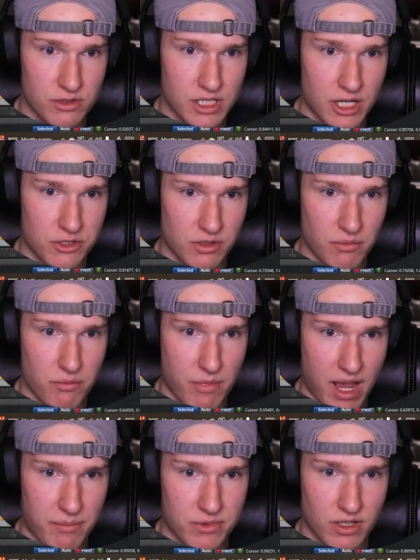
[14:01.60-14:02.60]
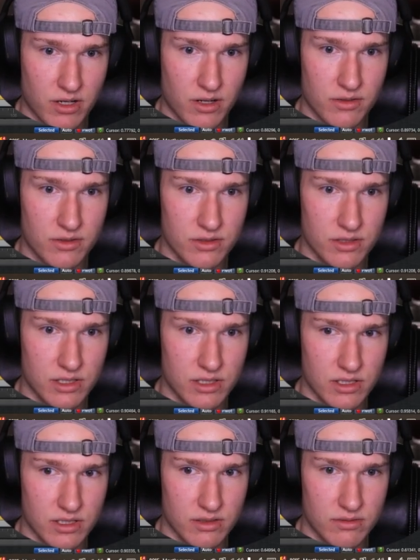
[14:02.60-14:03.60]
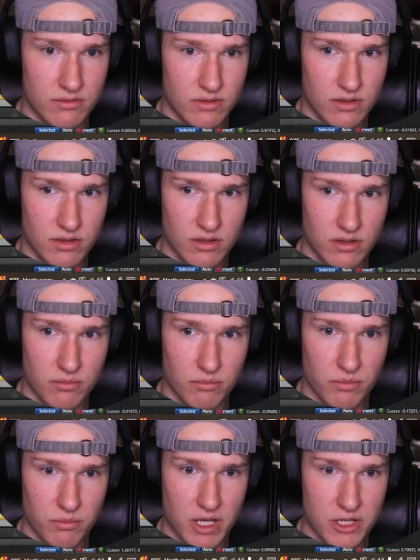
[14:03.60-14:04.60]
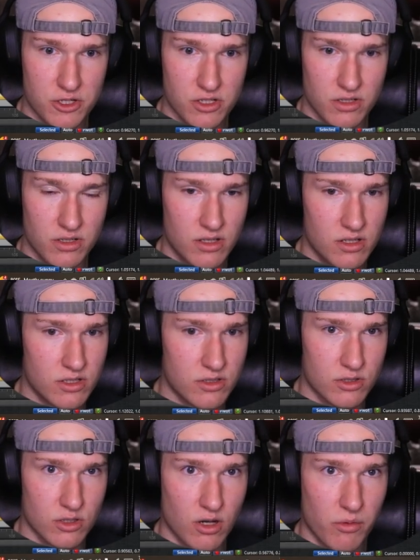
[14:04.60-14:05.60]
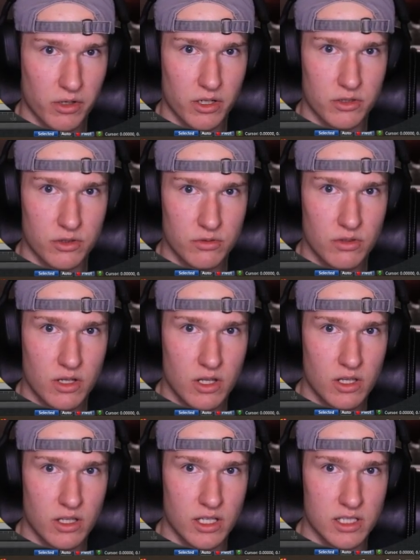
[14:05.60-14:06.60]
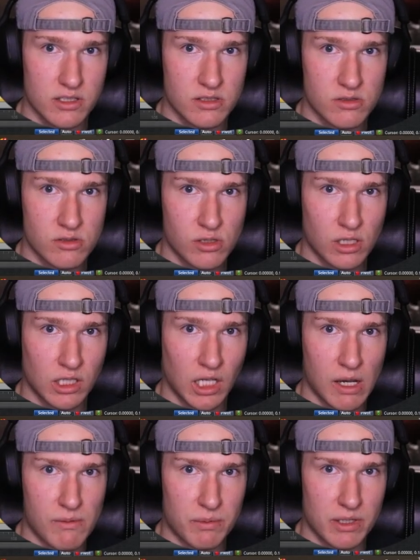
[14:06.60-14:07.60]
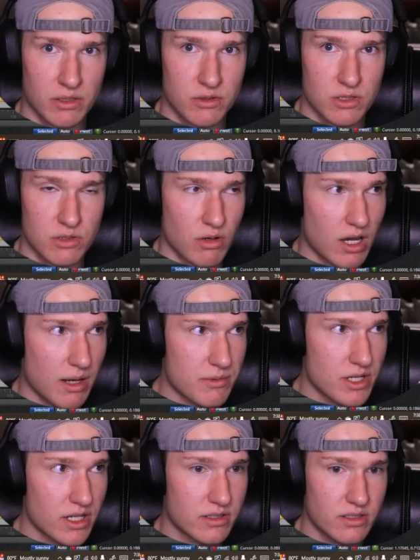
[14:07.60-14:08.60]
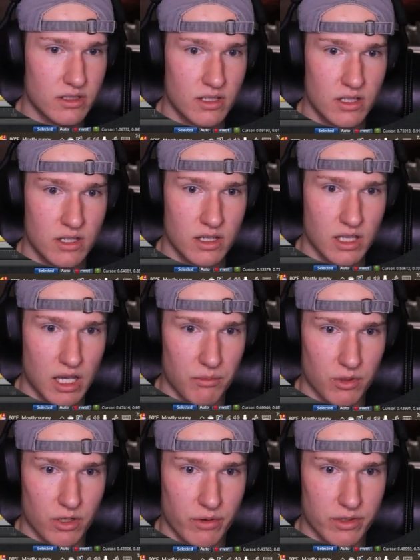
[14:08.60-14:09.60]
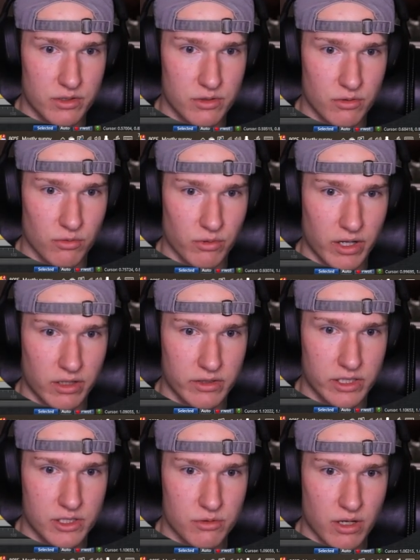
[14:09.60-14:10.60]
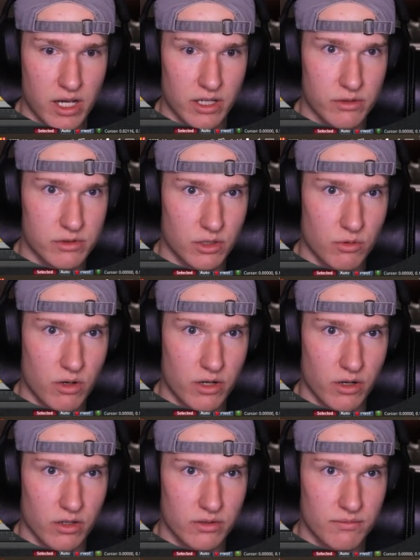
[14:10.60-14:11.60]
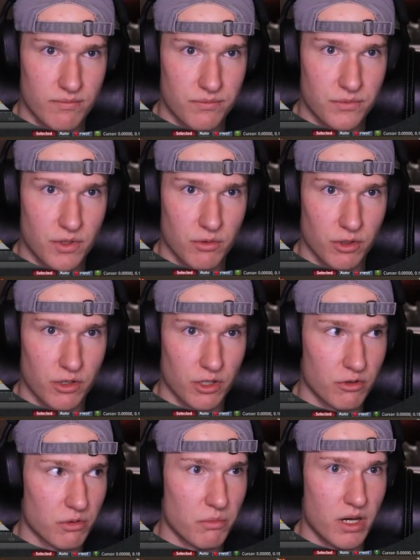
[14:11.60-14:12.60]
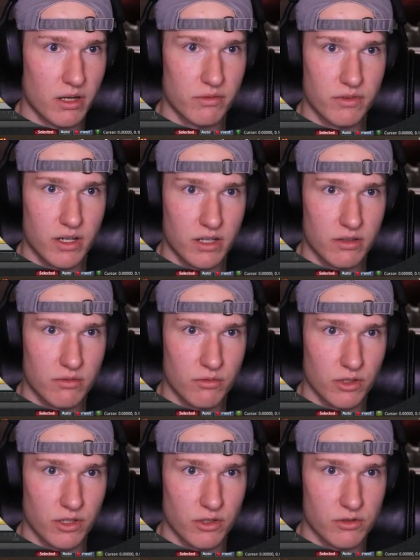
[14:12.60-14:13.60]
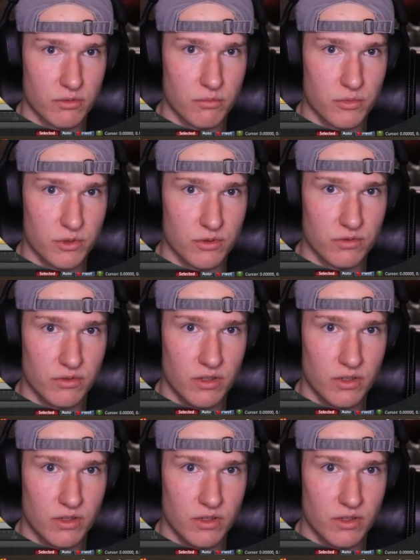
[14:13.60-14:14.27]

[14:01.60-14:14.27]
actually mapped onto the mesh. So all we're going to do is come up here to object, and we're going to right click and drag using quad R. We're going to go to modify, we're going to go to move,